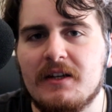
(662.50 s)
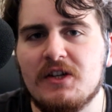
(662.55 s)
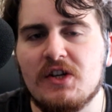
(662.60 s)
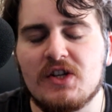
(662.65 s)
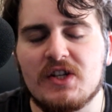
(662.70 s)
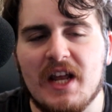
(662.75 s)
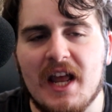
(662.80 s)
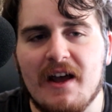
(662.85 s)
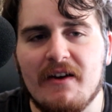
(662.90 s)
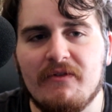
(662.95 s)
You
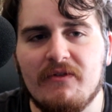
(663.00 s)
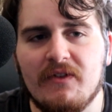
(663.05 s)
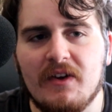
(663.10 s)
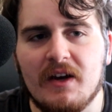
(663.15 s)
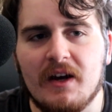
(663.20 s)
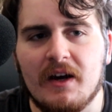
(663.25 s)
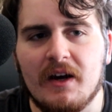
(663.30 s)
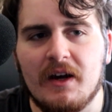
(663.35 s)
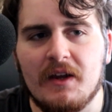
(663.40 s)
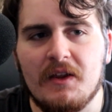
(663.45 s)
just have
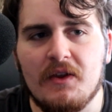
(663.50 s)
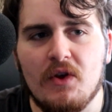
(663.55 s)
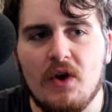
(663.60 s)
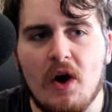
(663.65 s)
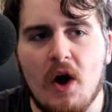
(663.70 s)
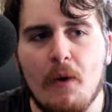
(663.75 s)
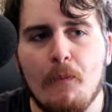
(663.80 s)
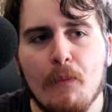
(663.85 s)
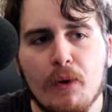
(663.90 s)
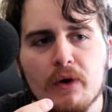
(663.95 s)

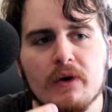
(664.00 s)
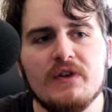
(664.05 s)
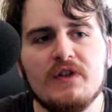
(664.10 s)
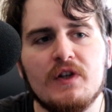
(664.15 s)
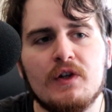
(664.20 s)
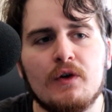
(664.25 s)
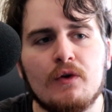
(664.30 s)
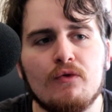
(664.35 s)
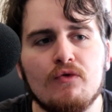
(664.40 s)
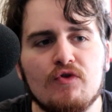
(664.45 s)
a
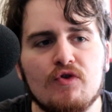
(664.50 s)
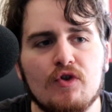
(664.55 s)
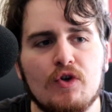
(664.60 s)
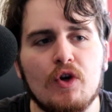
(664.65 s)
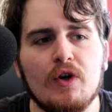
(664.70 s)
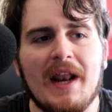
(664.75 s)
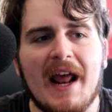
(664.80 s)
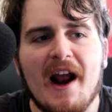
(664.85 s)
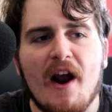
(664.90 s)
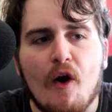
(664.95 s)
person who's
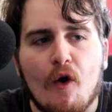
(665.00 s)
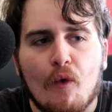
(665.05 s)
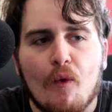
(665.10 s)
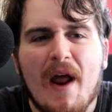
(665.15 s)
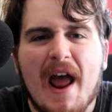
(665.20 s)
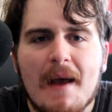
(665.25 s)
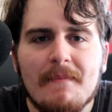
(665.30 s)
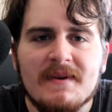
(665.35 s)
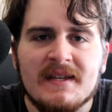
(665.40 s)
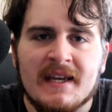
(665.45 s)
good at
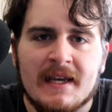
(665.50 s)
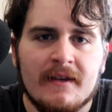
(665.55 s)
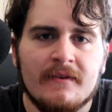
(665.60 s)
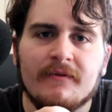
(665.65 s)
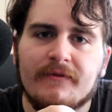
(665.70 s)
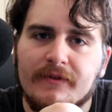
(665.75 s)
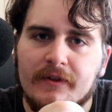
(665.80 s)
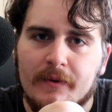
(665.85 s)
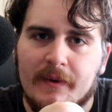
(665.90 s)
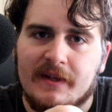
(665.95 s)
grabbing
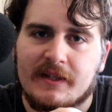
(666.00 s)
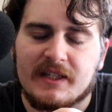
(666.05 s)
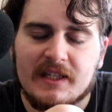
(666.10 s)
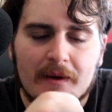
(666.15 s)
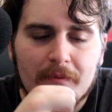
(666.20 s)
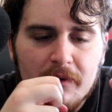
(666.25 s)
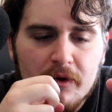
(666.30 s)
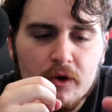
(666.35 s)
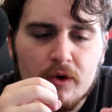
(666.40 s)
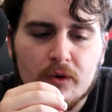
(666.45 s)
influence.
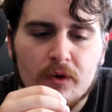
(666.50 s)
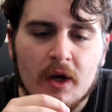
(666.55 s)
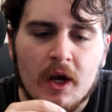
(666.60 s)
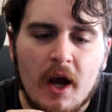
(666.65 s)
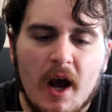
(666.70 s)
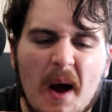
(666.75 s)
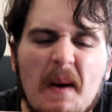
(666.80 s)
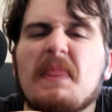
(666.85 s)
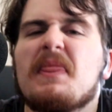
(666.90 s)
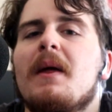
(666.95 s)
Someone who,
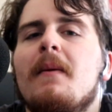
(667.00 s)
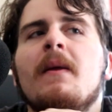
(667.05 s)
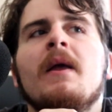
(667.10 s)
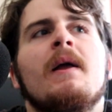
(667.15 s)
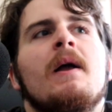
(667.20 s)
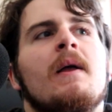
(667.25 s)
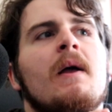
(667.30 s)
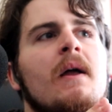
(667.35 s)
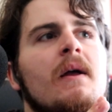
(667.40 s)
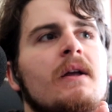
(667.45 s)

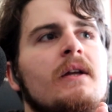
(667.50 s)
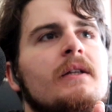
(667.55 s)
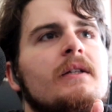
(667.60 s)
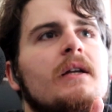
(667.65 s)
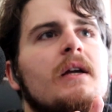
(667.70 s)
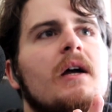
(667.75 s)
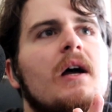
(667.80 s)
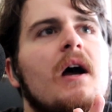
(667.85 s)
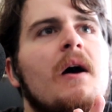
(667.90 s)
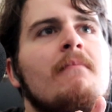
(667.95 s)

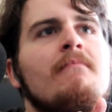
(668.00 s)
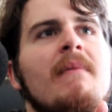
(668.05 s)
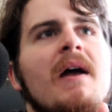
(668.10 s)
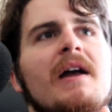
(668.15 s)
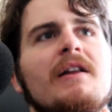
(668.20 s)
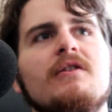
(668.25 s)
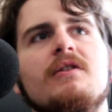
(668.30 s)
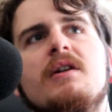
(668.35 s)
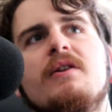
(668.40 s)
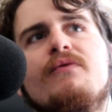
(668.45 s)

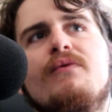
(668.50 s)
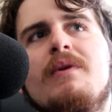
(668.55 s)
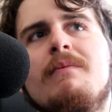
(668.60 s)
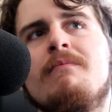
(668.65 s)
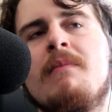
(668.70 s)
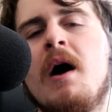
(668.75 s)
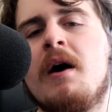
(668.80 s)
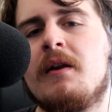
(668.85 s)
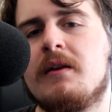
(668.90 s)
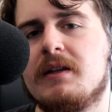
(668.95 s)
imagine if we
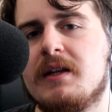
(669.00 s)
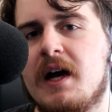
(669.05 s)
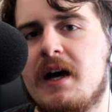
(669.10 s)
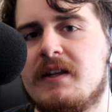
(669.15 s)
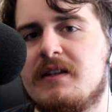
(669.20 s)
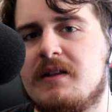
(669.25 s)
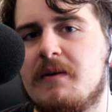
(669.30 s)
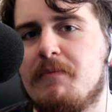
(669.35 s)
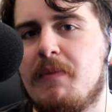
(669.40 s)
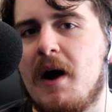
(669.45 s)

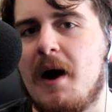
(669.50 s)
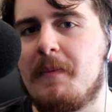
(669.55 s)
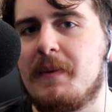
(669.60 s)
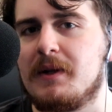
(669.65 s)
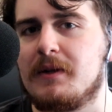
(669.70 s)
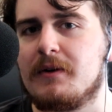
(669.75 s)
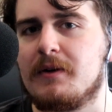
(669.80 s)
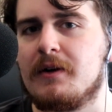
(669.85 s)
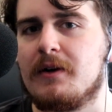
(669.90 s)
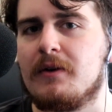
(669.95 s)
monetized the
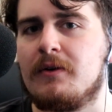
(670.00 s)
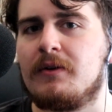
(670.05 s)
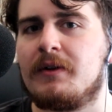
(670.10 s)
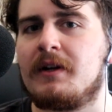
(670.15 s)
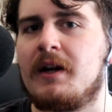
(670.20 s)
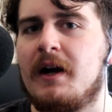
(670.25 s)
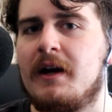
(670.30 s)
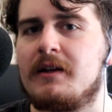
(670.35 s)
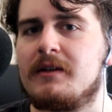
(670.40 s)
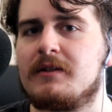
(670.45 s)
popular girl in
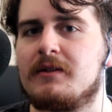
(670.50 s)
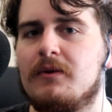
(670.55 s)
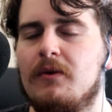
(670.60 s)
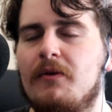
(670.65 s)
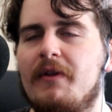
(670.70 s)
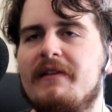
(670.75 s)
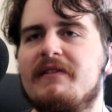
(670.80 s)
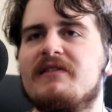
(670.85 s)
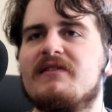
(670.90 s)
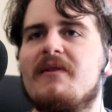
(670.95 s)
high school.
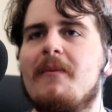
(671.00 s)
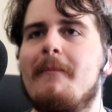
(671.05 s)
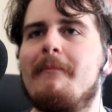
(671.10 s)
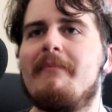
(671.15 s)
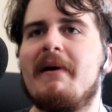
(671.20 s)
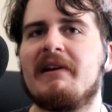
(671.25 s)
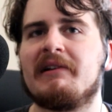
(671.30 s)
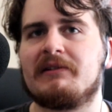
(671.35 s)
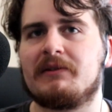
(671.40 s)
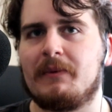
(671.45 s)
That's the
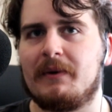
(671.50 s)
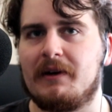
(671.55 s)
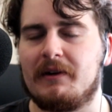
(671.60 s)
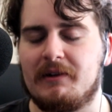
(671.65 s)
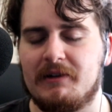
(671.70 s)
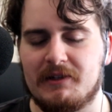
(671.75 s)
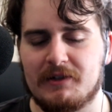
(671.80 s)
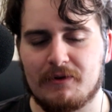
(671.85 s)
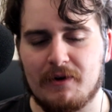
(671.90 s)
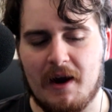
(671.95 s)
best way to
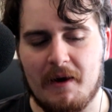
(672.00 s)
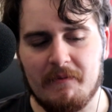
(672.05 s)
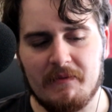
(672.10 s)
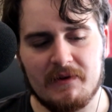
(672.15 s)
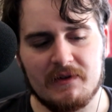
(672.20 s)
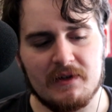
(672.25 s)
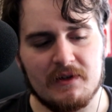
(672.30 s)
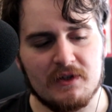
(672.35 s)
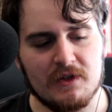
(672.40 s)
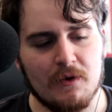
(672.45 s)
describe
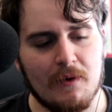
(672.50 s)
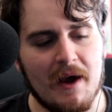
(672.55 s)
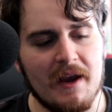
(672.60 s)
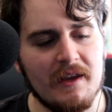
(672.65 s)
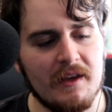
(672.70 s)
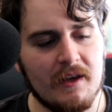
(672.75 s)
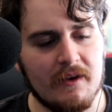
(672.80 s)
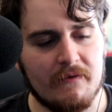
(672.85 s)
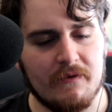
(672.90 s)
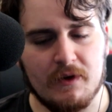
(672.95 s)
this. And so I
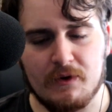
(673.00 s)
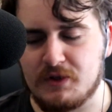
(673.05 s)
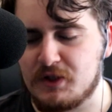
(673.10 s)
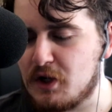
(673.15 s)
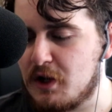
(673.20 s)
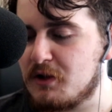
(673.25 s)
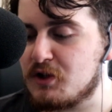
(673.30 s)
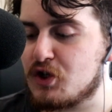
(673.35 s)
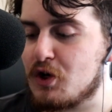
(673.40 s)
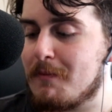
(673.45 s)
give you,
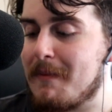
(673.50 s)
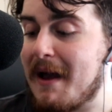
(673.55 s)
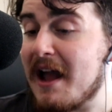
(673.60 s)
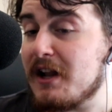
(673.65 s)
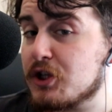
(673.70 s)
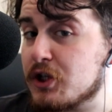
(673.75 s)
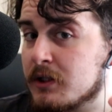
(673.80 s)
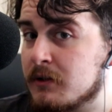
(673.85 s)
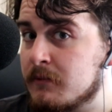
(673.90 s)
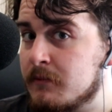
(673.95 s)
so
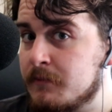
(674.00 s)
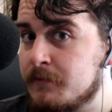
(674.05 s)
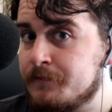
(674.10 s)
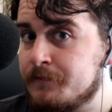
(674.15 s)
imagine